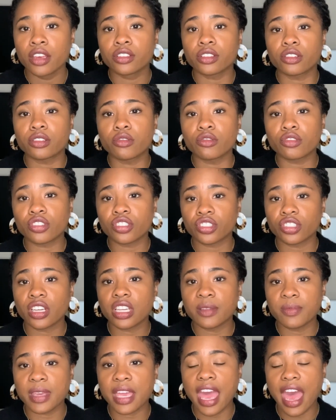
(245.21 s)
So you
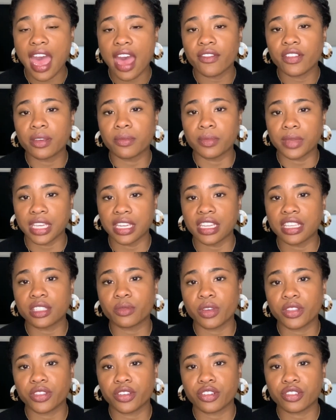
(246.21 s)
should be having meetings
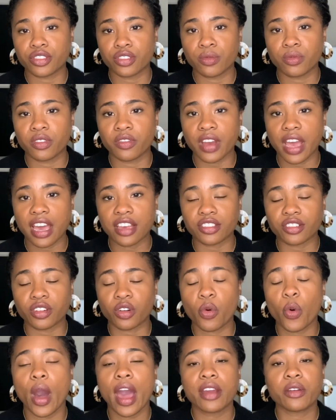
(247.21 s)
with your
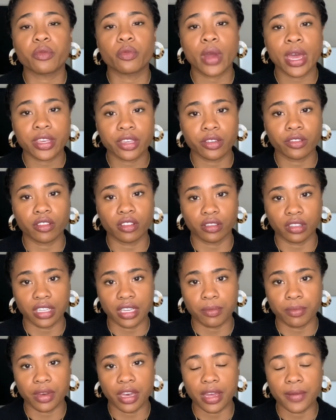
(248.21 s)
supervisor quite
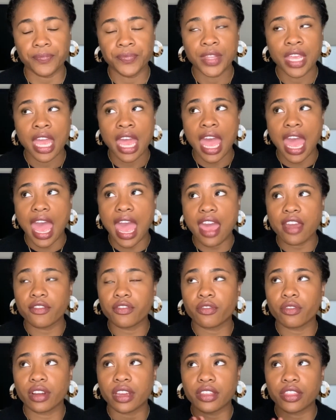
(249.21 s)
regularly, but
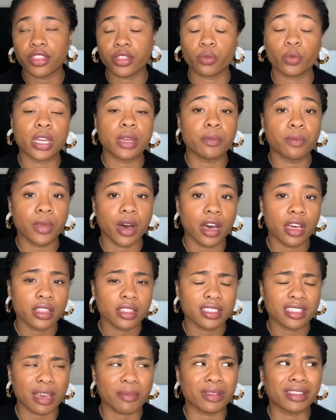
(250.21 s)
every 3
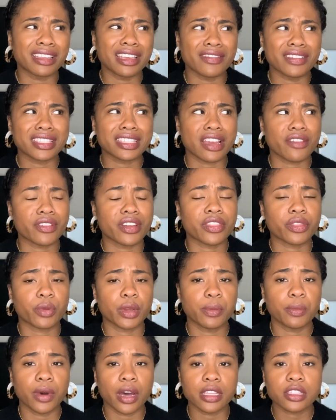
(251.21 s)
months, I believe it's every
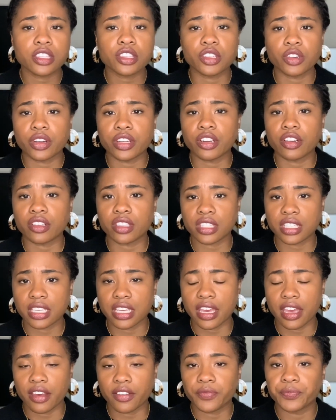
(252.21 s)
3 months during your
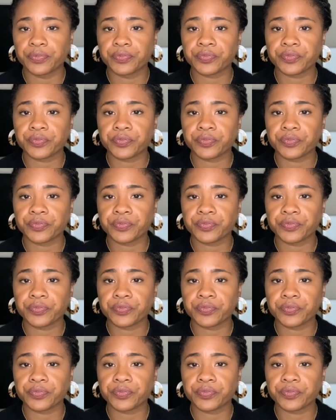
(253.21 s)
CF,